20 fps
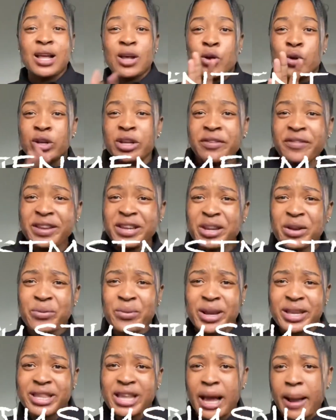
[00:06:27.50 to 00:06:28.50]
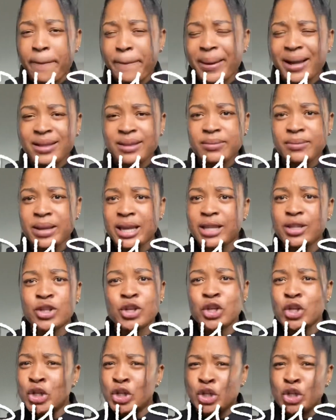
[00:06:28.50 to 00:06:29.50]
Living in a rented
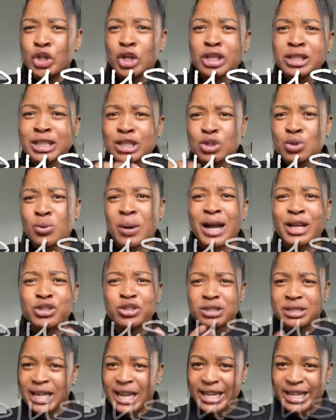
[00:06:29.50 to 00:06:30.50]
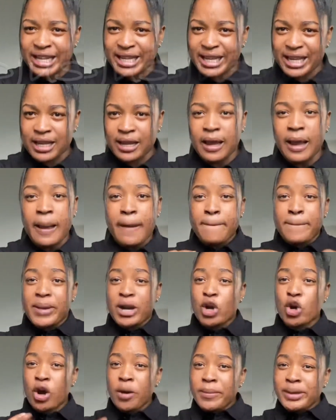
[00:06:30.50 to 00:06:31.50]
apartment, you don't need to adjust anything,
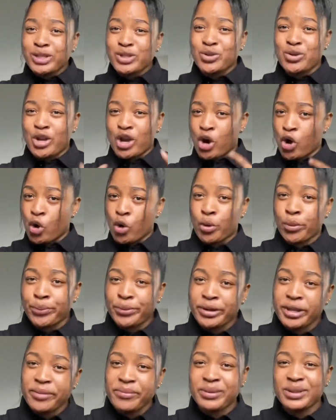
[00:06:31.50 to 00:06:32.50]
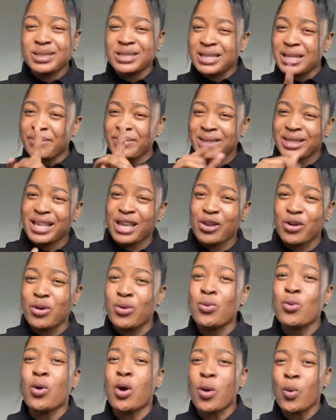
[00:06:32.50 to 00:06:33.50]
but coming to your uncompleted building, let me tell you
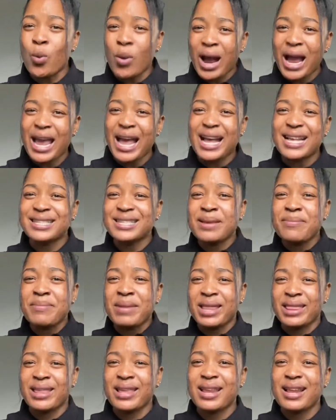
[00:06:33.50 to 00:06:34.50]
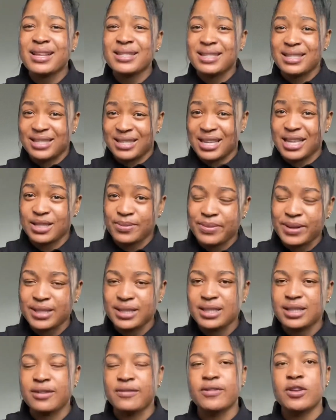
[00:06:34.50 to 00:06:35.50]
why I say maintenance is
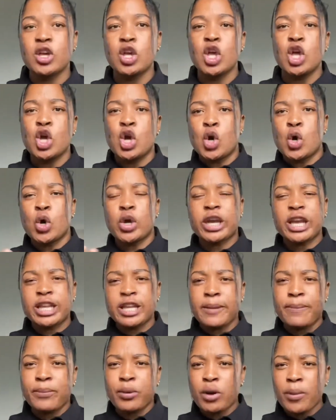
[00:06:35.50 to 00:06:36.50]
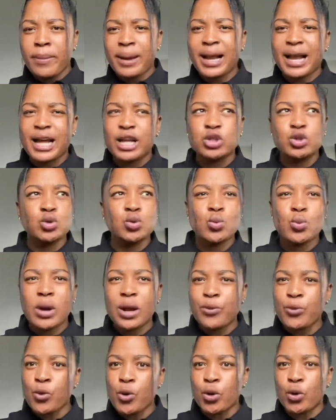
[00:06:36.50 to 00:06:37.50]
expensive. Okay, the plumber can do
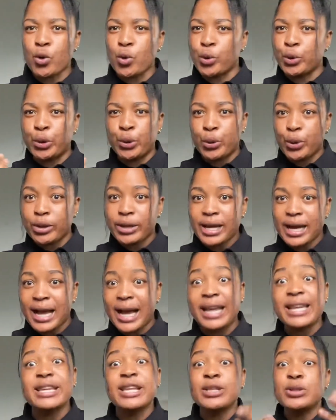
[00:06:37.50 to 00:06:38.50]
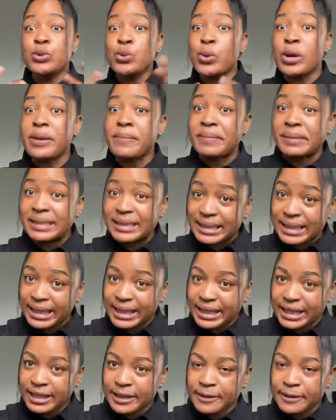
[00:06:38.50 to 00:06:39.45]
one work or the other and they do a mistake.